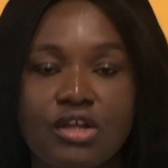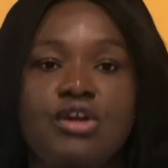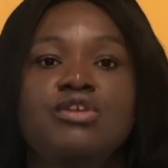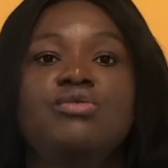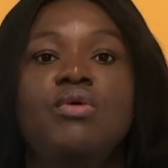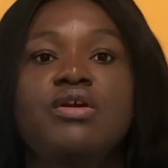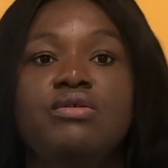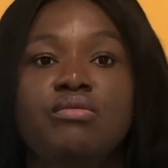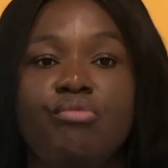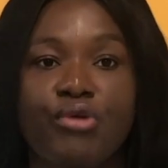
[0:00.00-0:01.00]
you want to
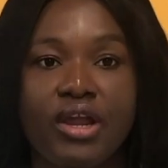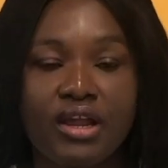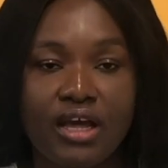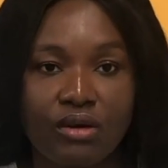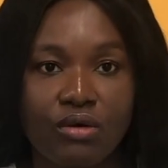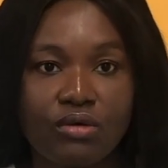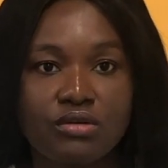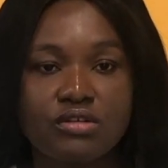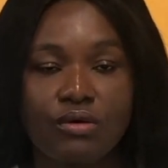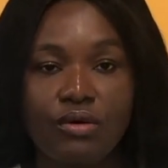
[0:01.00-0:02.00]
bring along,
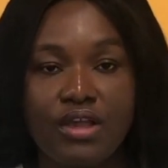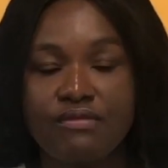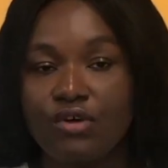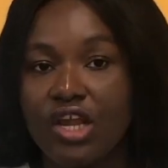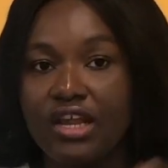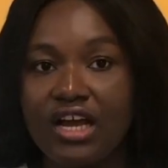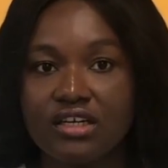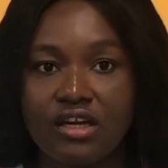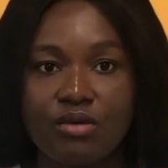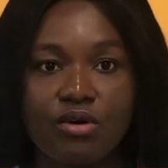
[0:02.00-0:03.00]
so if you're in Ghana,
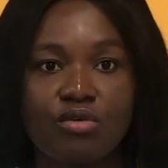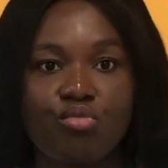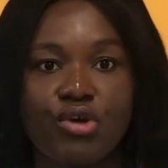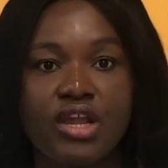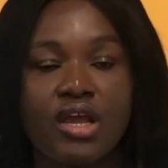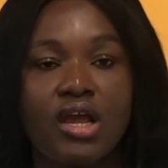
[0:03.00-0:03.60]
you want to bring